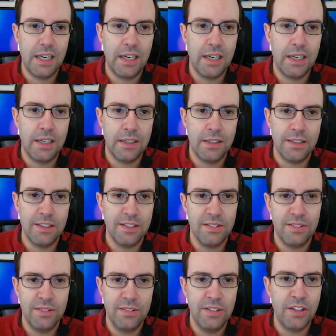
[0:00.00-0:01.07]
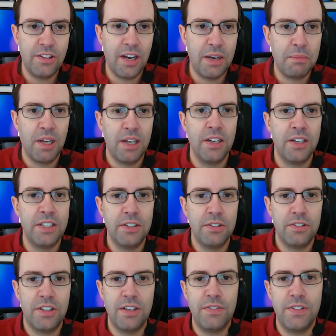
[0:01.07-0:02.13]
the timeline on here
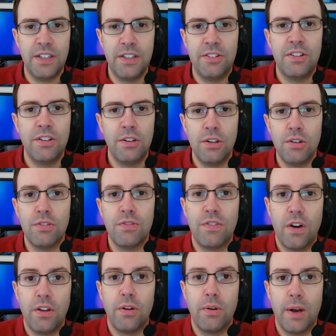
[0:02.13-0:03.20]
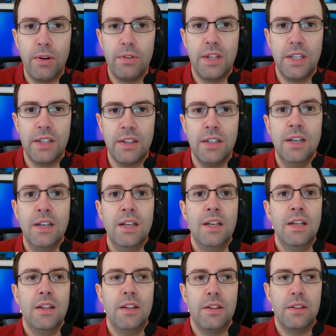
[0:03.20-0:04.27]
is definitely still a little farther out than
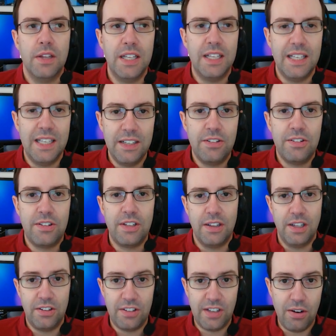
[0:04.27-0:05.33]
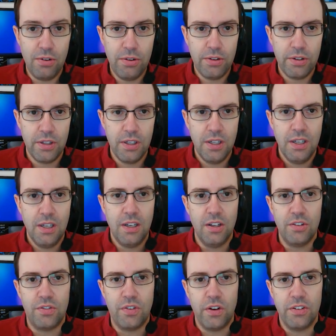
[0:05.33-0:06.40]
the east and the south
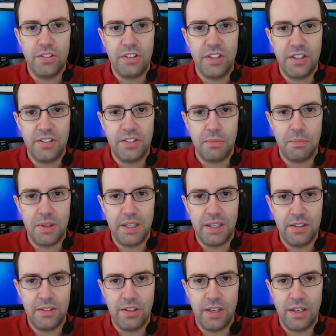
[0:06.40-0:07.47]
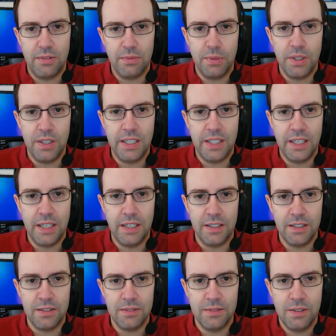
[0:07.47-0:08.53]
as far as seeing some things really
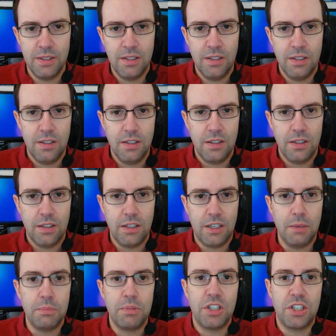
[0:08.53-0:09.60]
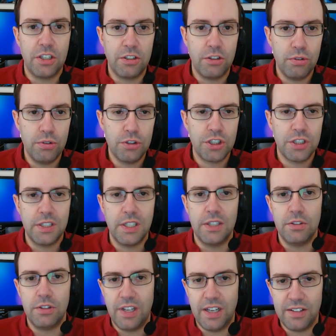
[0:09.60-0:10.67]
come to conclusion
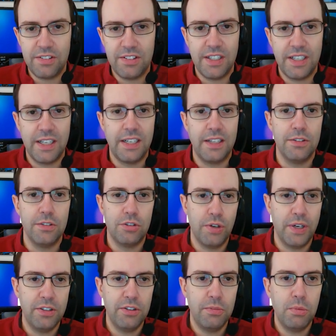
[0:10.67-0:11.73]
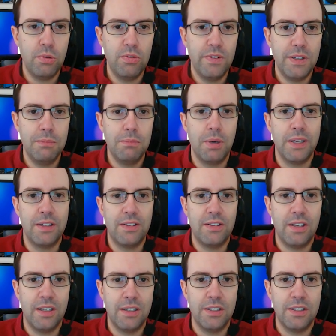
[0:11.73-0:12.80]
and testing and trains moving. But